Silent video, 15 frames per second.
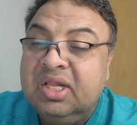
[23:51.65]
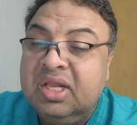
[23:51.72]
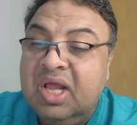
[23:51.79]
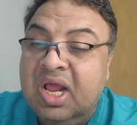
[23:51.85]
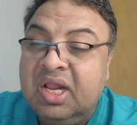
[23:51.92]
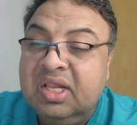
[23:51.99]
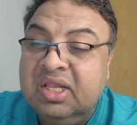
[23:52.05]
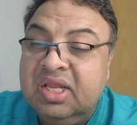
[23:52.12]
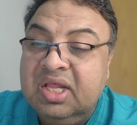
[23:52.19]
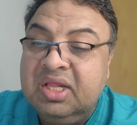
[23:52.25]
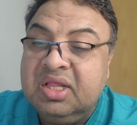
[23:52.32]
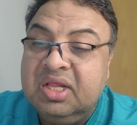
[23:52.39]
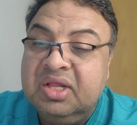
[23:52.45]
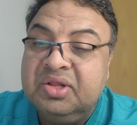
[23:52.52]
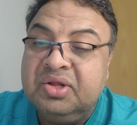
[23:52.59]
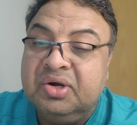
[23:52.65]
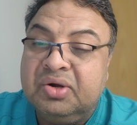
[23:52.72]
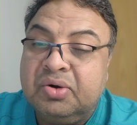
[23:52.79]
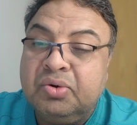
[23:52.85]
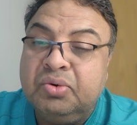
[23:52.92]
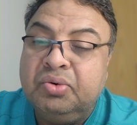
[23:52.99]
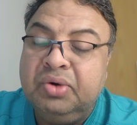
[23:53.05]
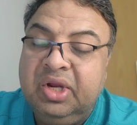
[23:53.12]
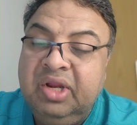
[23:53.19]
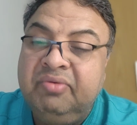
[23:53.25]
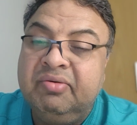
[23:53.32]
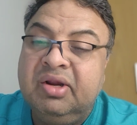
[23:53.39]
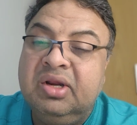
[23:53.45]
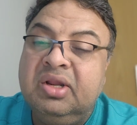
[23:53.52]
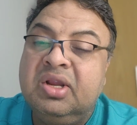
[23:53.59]
and this is true
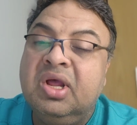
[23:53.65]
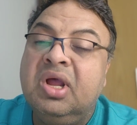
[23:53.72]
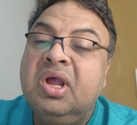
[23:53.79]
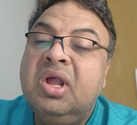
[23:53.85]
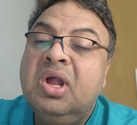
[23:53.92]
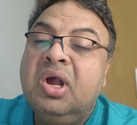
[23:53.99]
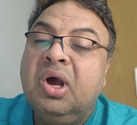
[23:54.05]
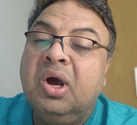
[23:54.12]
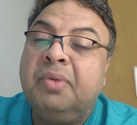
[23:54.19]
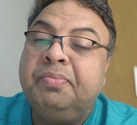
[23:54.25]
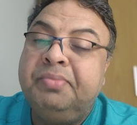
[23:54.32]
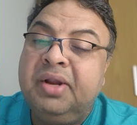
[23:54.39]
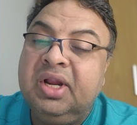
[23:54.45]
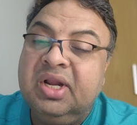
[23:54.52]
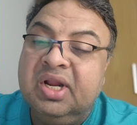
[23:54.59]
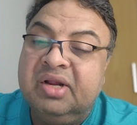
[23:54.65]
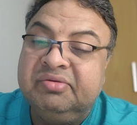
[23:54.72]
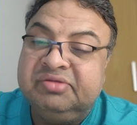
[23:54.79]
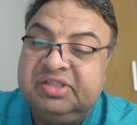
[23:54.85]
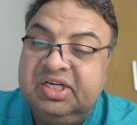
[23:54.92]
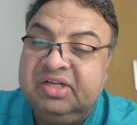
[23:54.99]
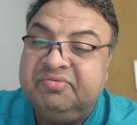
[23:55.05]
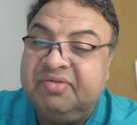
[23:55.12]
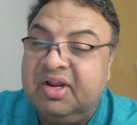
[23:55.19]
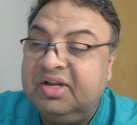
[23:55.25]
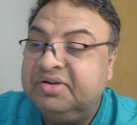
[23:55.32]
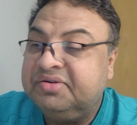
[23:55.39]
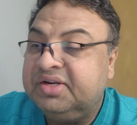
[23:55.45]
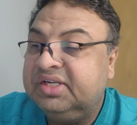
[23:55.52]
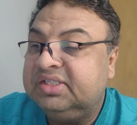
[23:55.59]
even the optic nerve sheath
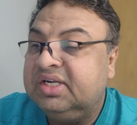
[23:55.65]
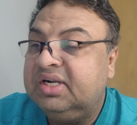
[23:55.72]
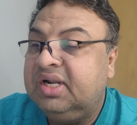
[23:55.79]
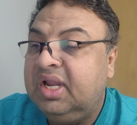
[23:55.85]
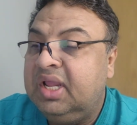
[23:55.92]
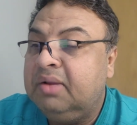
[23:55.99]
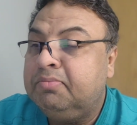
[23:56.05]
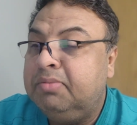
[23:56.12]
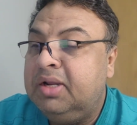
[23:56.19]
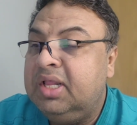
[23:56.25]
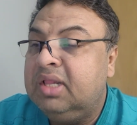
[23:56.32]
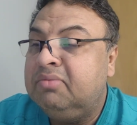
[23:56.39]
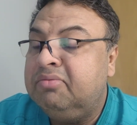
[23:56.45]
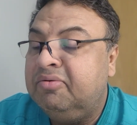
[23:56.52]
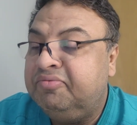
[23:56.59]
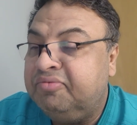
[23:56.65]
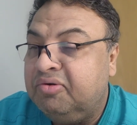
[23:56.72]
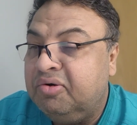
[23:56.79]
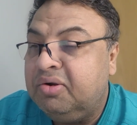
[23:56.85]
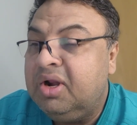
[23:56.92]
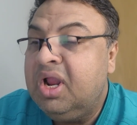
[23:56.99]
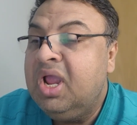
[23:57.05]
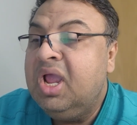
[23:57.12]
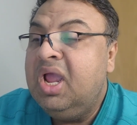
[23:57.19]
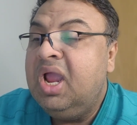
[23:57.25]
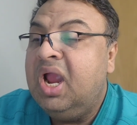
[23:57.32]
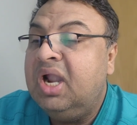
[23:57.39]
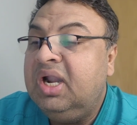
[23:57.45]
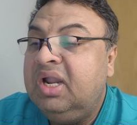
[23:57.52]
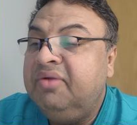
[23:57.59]
fenestration take place before
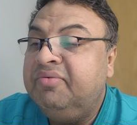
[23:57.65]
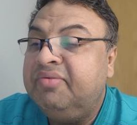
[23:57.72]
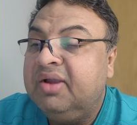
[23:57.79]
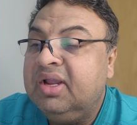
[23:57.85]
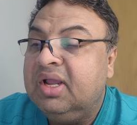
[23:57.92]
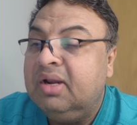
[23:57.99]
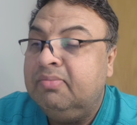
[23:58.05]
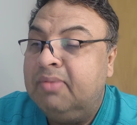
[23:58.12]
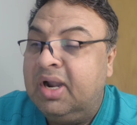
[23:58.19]
antifungal